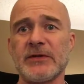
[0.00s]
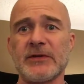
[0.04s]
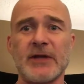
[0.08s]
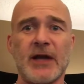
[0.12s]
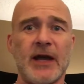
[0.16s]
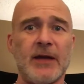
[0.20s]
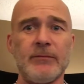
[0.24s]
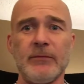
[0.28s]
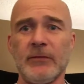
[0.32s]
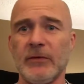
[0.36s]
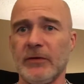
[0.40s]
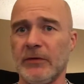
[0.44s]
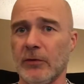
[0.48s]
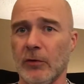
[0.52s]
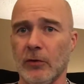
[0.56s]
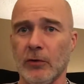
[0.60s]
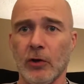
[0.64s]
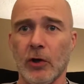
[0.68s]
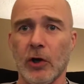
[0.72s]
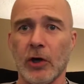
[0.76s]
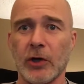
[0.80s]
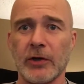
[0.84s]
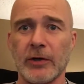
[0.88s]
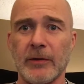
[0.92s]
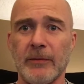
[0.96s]
I'm no
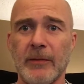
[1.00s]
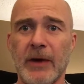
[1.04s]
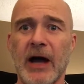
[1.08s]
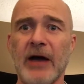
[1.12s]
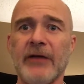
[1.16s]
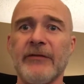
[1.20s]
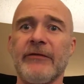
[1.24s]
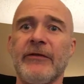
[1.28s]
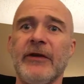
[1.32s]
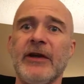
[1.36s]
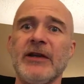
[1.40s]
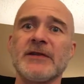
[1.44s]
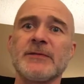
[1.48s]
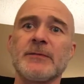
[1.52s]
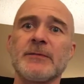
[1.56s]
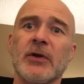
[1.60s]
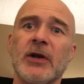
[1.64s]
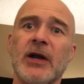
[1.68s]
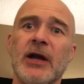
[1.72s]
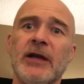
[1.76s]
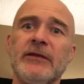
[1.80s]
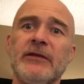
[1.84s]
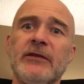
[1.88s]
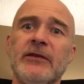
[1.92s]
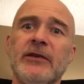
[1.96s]
longer on
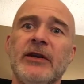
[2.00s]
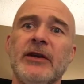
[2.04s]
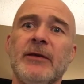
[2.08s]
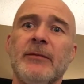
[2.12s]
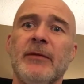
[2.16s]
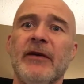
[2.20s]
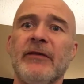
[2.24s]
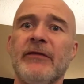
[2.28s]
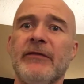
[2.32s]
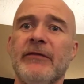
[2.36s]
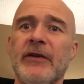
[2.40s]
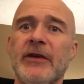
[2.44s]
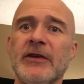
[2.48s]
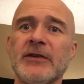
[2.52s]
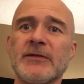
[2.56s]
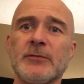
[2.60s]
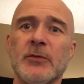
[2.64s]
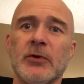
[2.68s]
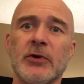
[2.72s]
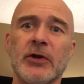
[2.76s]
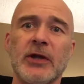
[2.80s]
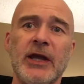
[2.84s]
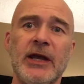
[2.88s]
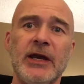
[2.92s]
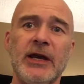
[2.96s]
Facebook. I deleted my
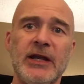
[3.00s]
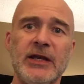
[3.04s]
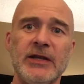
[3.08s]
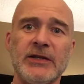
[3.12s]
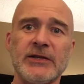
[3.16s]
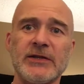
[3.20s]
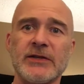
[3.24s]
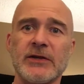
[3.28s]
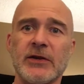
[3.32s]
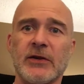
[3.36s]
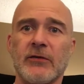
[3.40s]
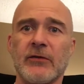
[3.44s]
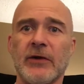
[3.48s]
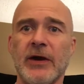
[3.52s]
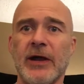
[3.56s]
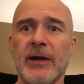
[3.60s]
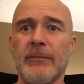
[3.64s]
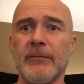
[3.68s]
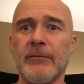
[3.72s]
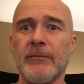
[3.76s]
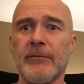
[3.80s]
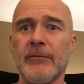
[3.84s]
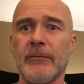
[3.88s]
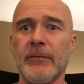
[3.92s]
Facebook and Instagram.